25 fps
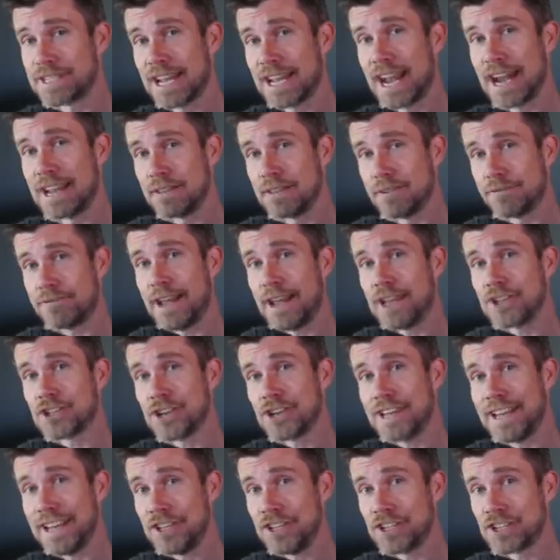So head across to our
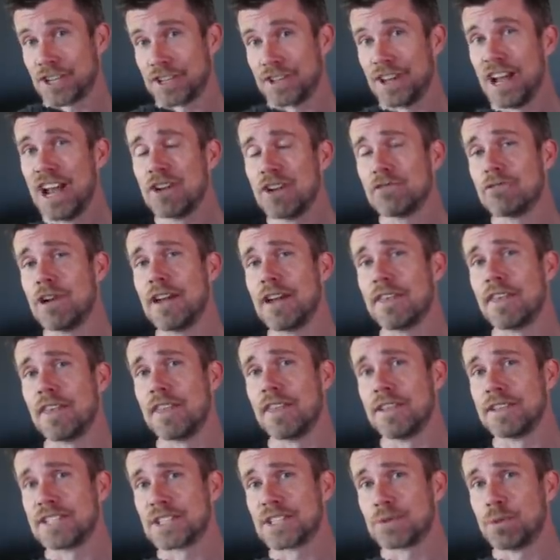YouTube channel, make
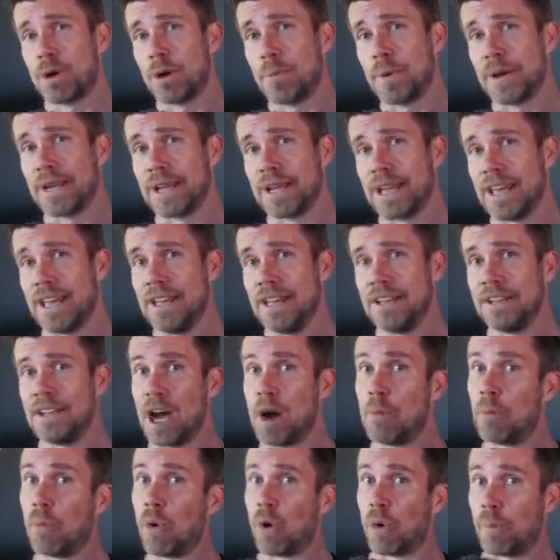sure you check that video
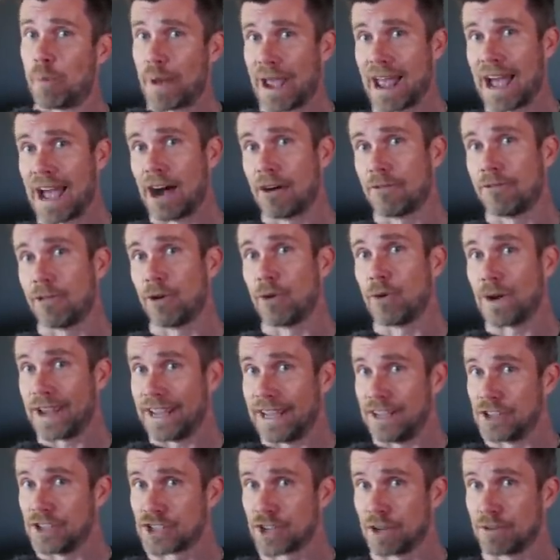out, and
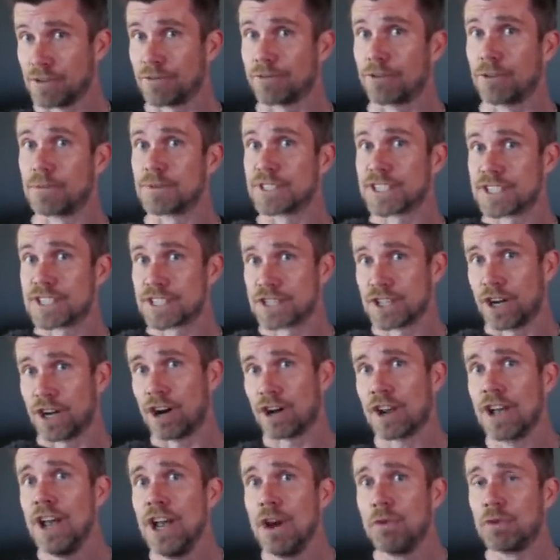while you are
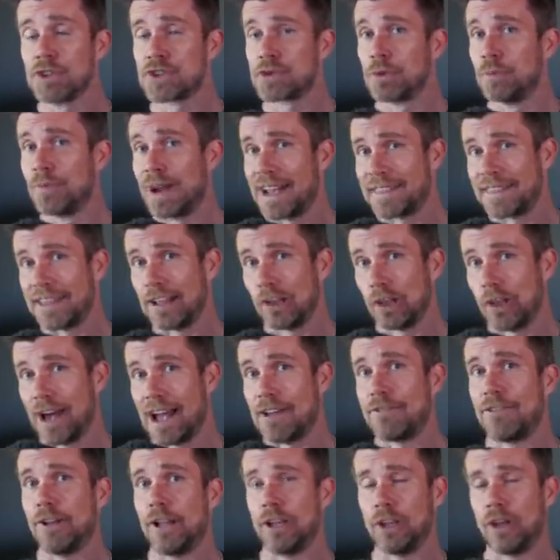there, make sure you
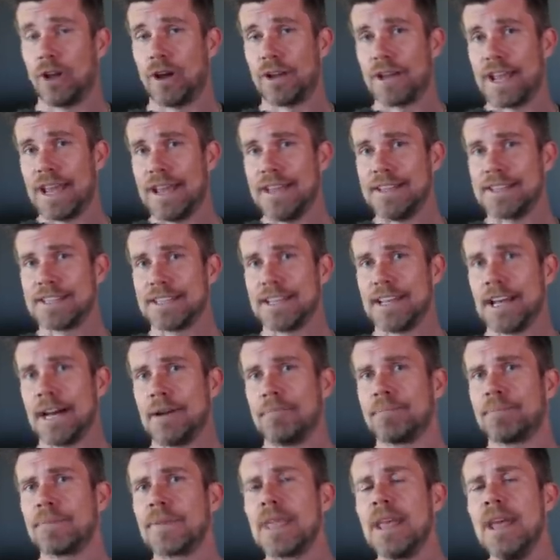subscribe as well.
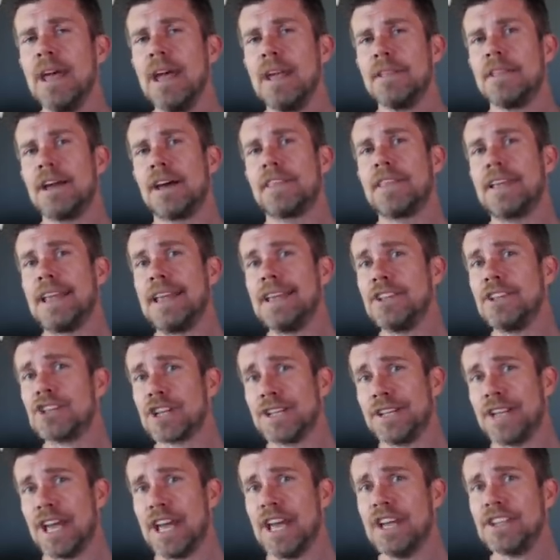Release new videos
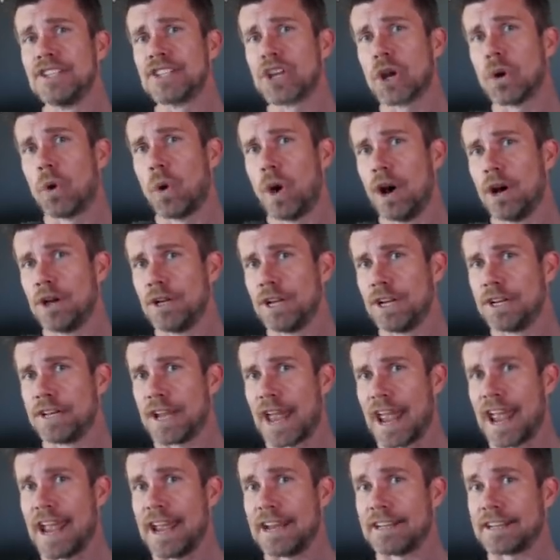every week, and there's some
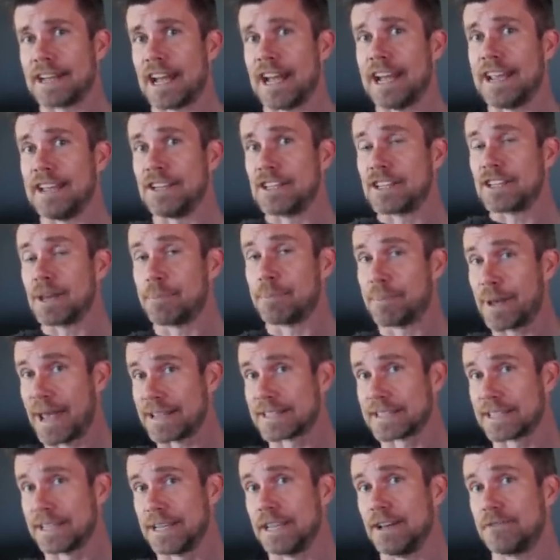amazing content
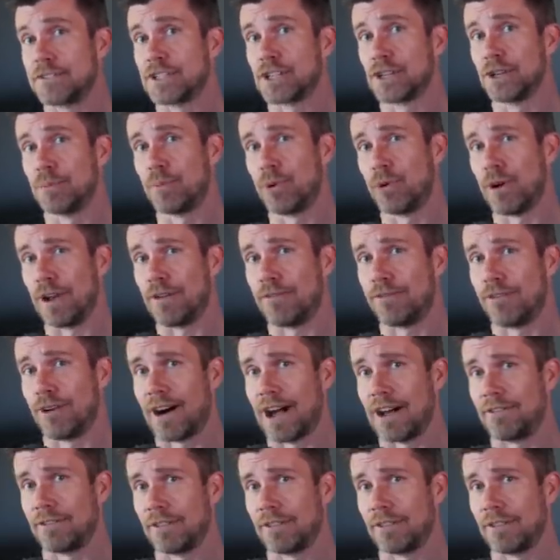still to come out.